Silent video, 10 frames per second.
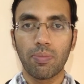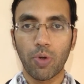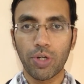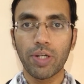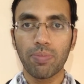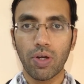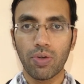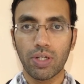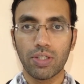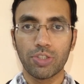Protein
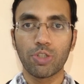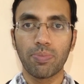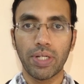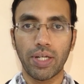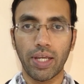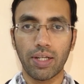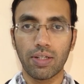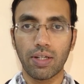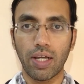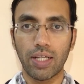powder should be
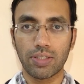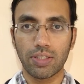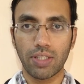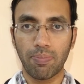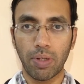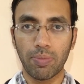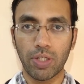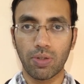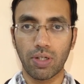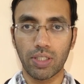taken as a
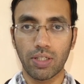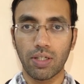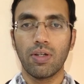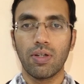supplement only.